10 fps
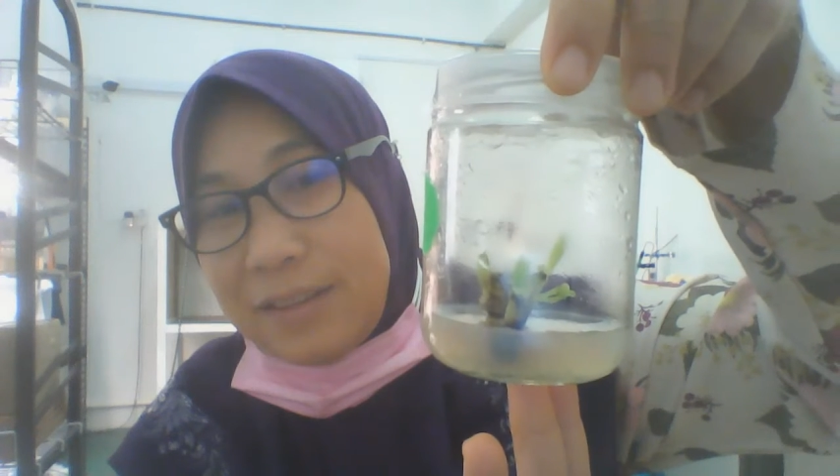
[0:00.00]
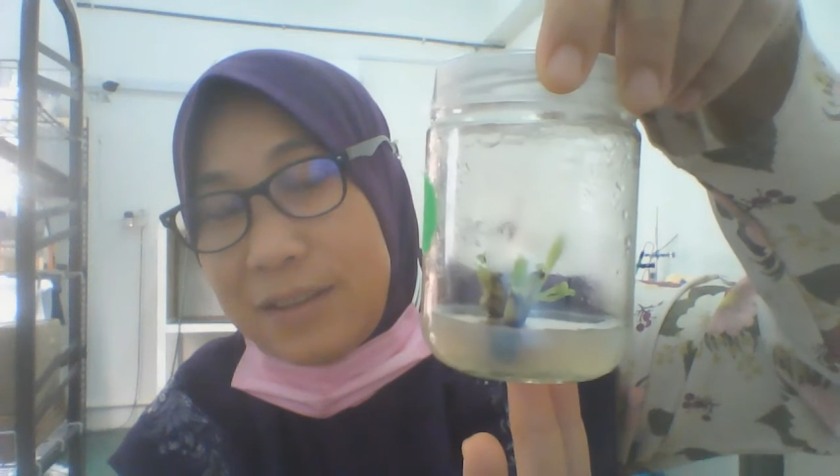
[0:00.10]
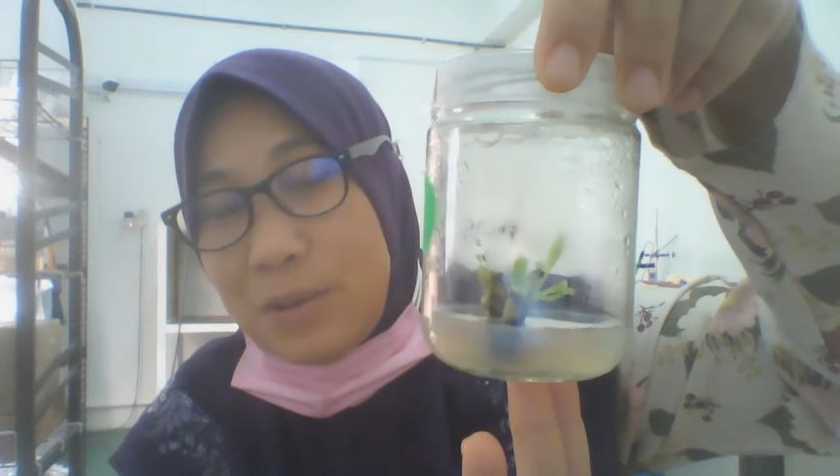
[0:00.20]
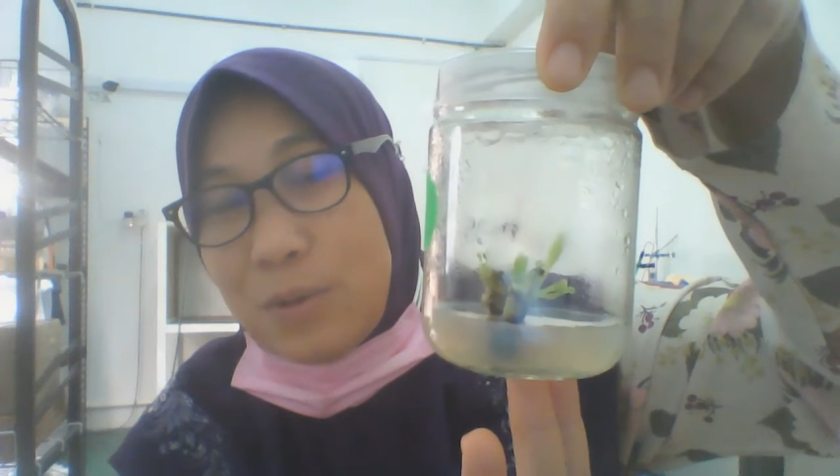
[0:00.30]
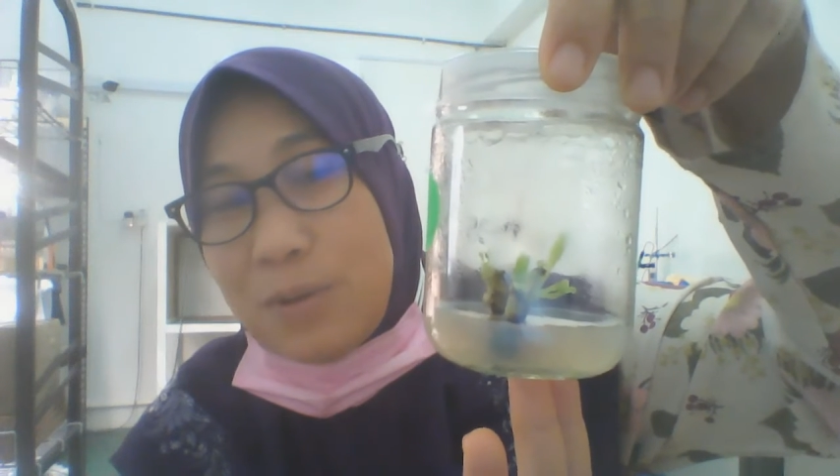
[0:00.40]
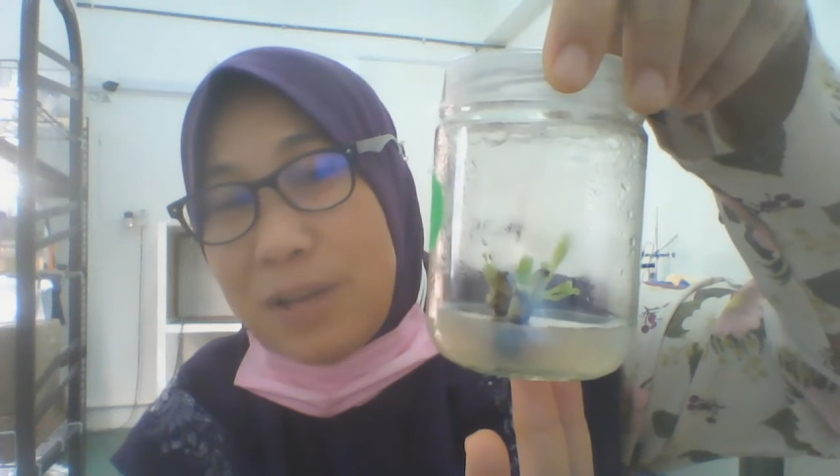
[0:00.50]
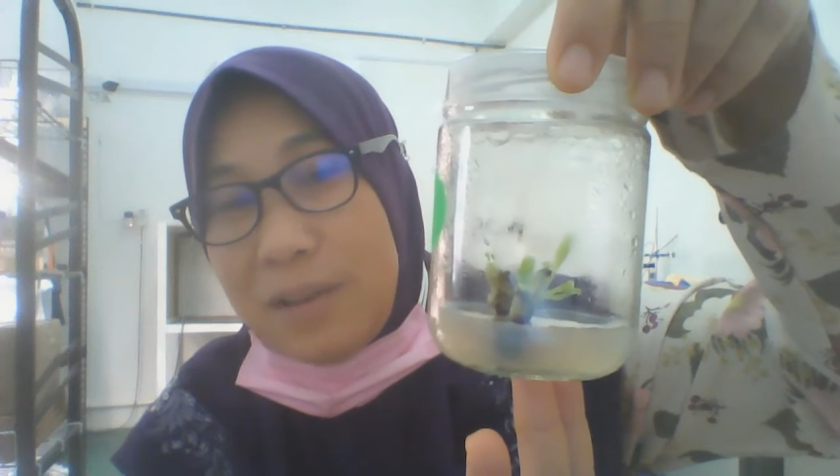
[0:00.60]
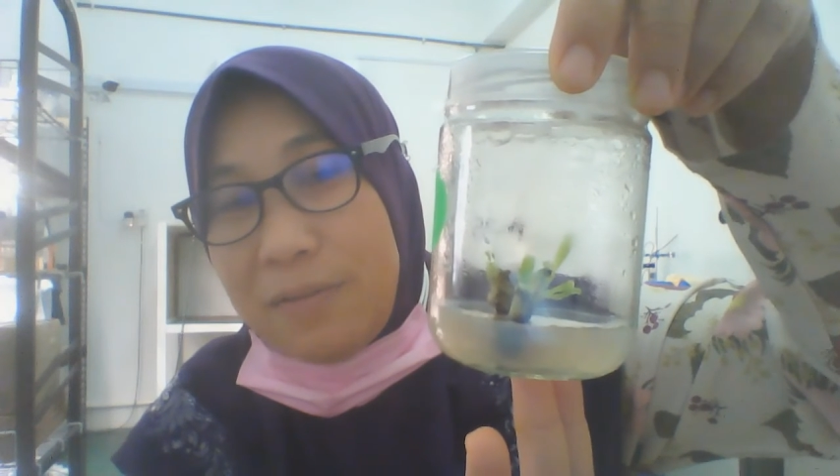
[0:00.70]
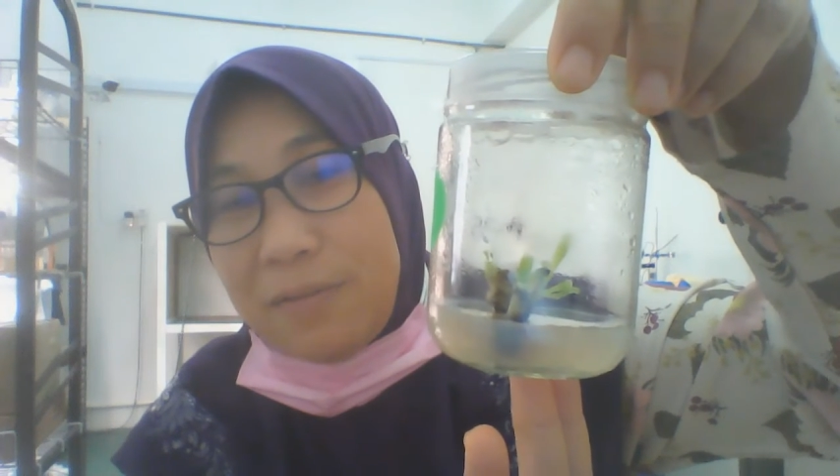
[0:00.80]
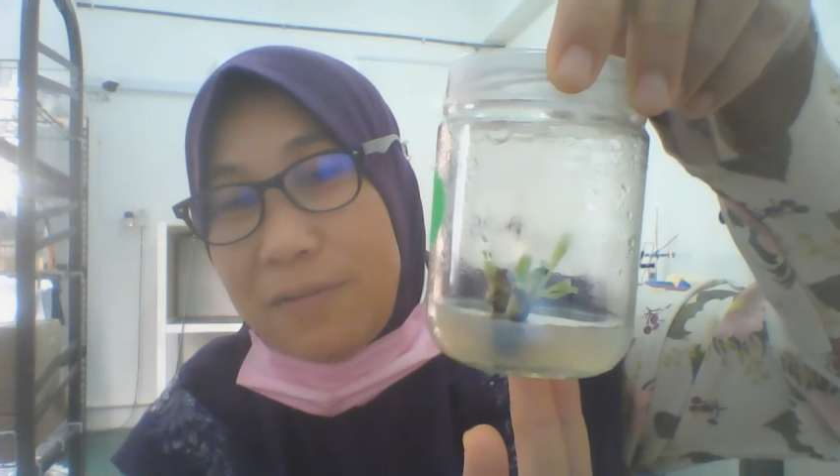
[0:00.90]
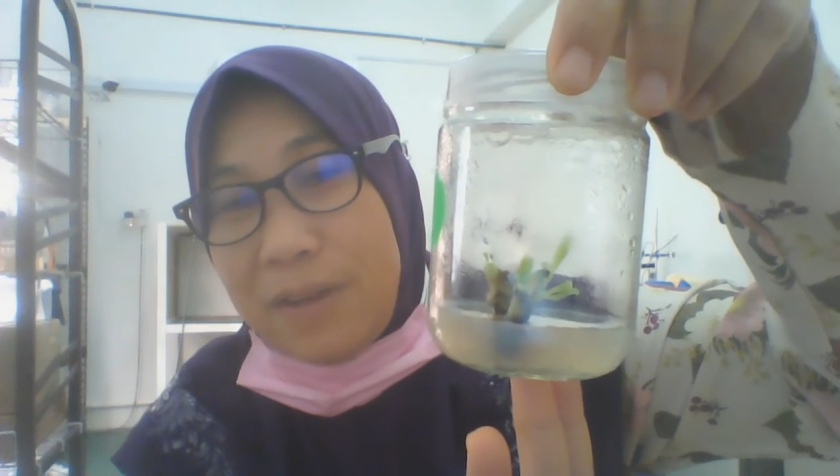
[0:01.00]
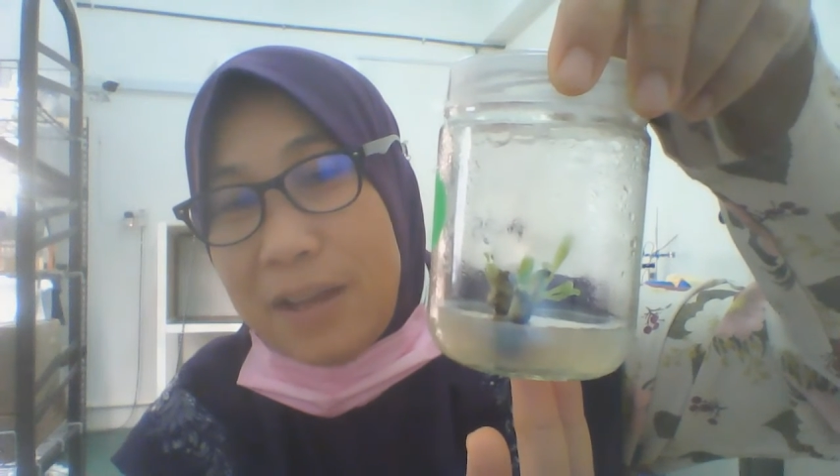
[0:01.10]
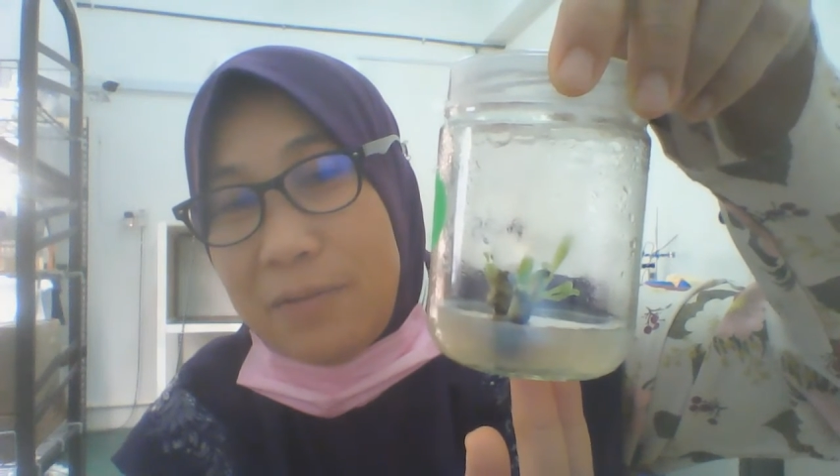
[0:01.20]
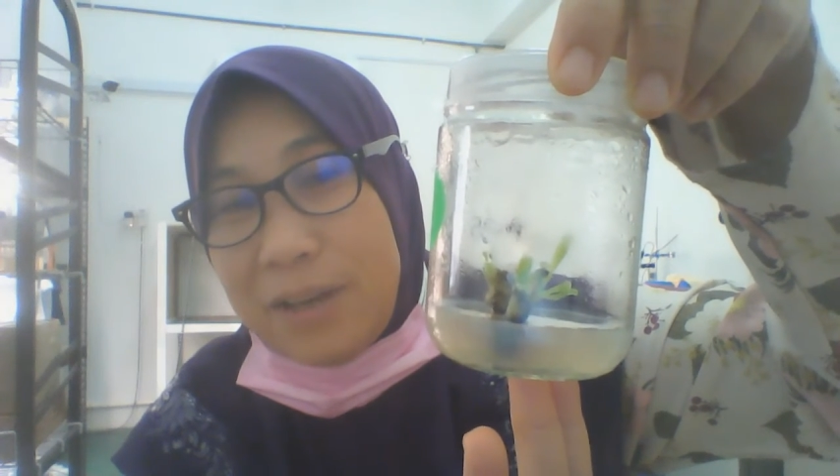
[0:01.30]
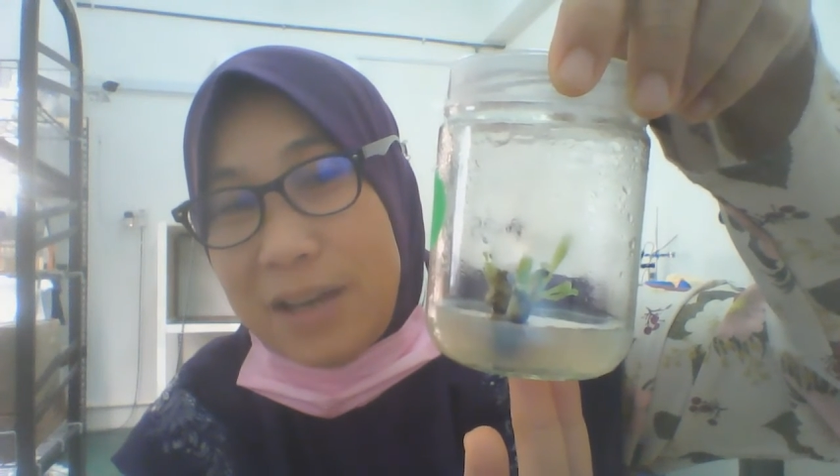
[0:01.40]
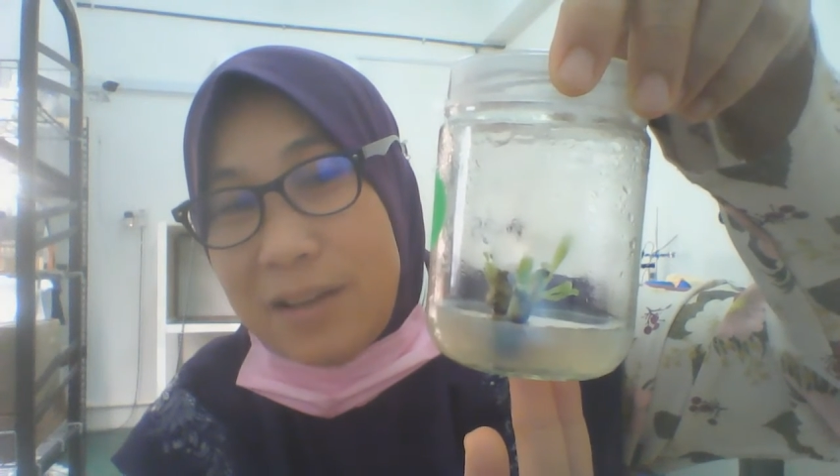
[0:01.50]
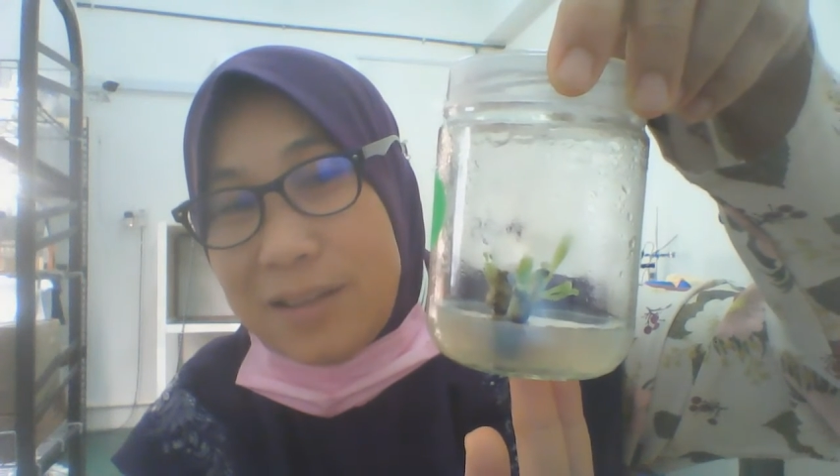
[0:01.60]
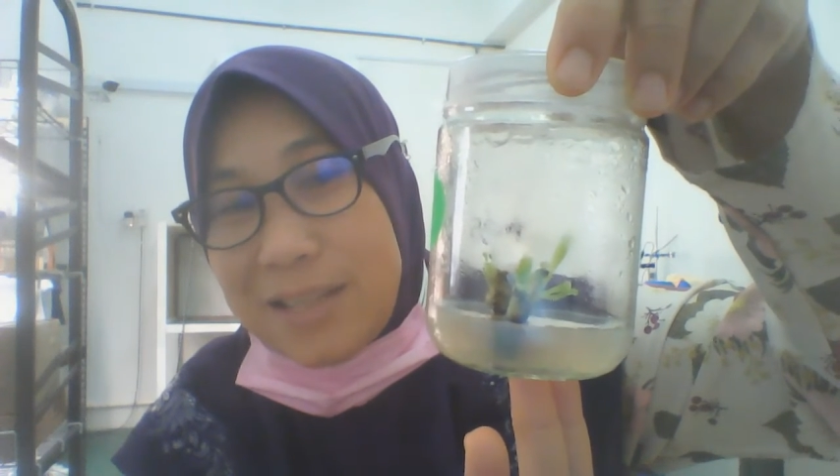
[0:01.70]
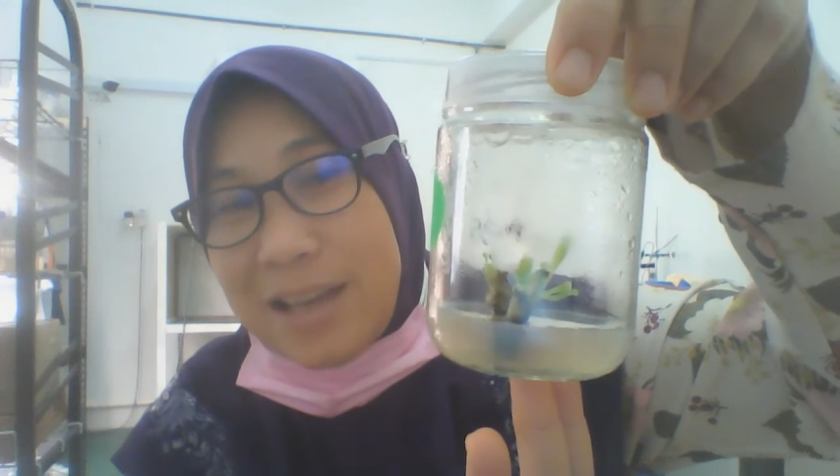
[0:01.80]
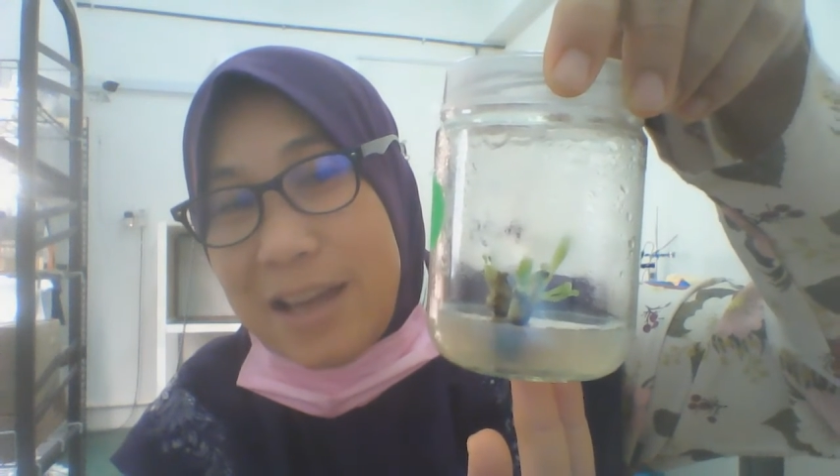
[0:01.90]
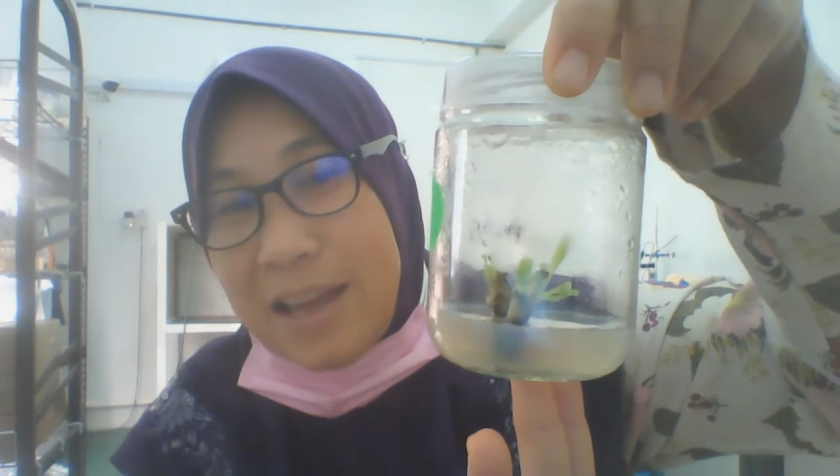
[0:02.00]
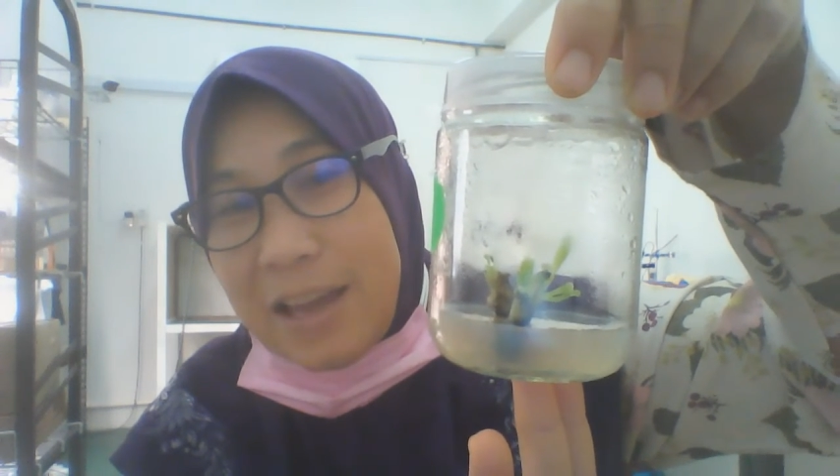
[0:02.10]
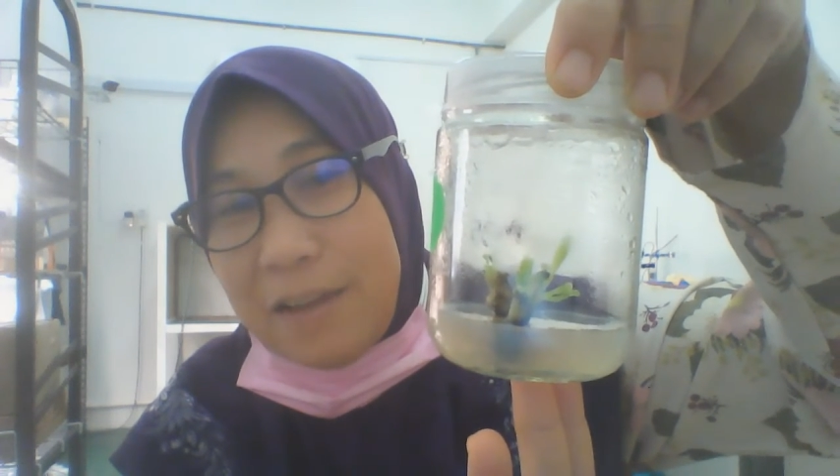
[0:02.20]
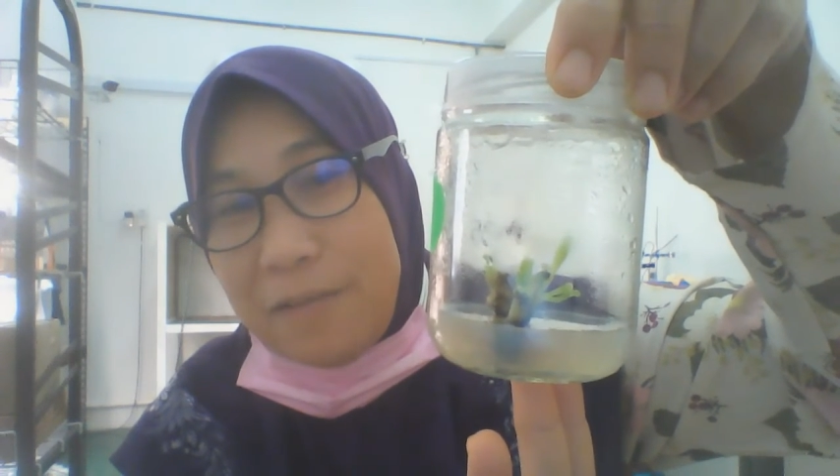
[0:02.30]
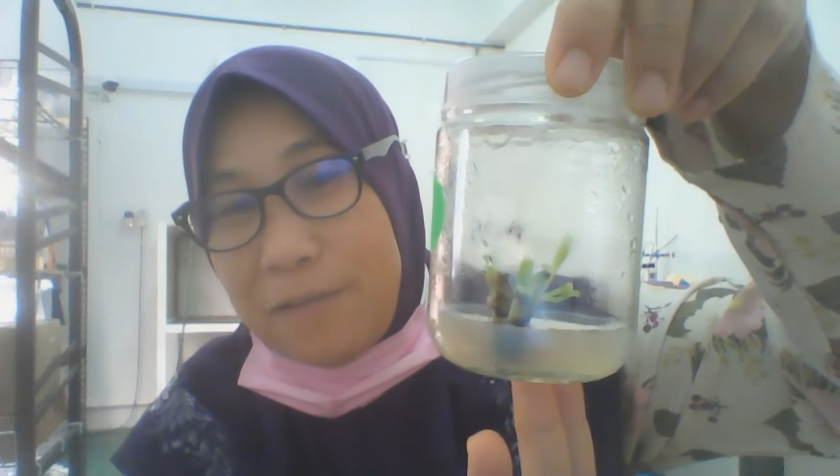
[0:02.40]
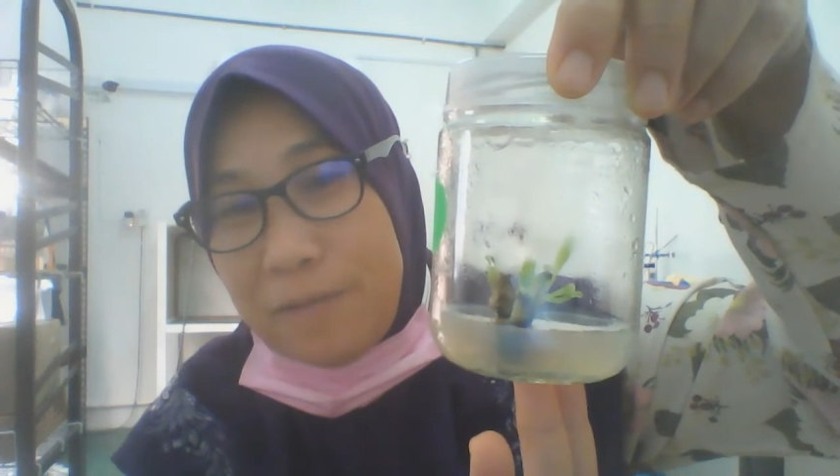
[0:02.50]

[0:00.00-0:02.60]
So if anyone else have